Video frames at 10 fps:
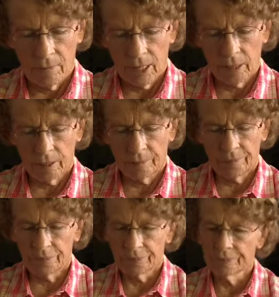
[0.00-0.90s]

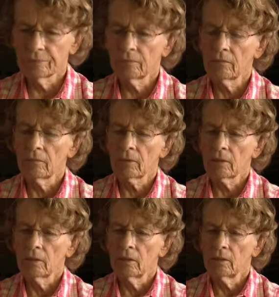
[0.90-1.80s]
um,
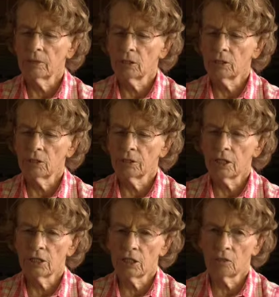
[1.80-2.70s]
but on other
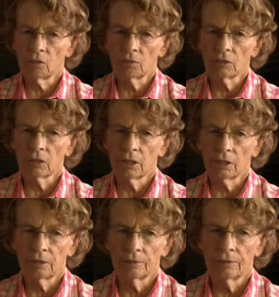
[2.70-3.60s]
days, he'd know I was
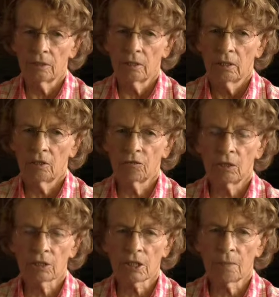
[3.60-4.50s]
there. He'd
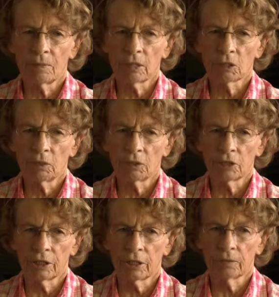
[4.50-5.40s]
fall asleep in his
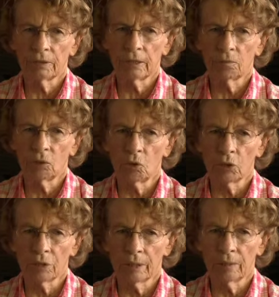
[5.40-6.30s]
wheelchair, and I'd
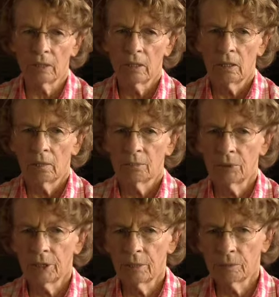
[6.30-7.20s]
implore them,
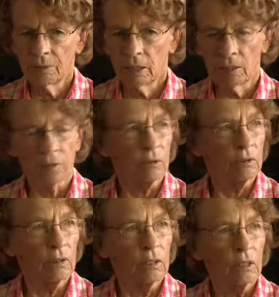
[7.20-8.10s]
put him to bed. And
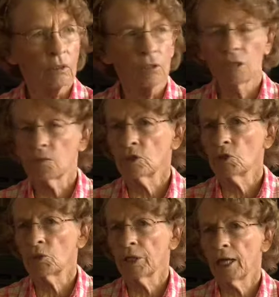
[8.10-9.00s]
of course, they were
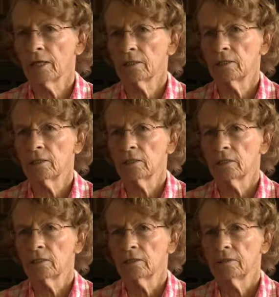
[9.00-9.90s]
short-handed.
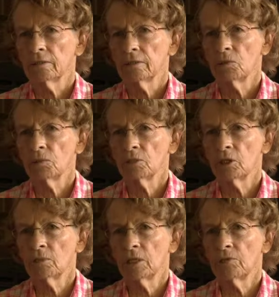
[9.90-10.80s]
They wouldn't put
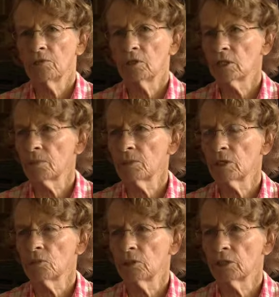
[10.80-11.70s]
him to bed. He fall asleep in
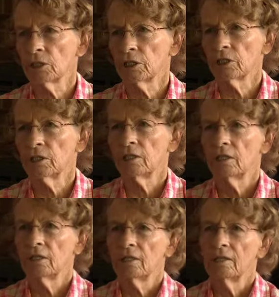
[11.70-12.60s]
his wheelchair.
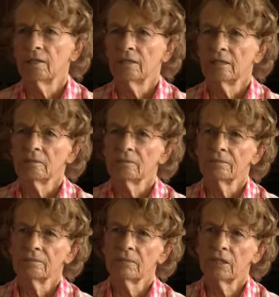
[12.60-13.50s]

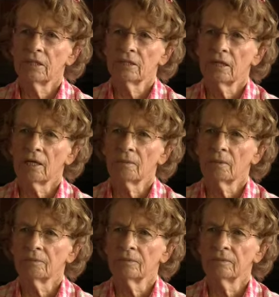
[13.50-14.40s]
Many the time, I've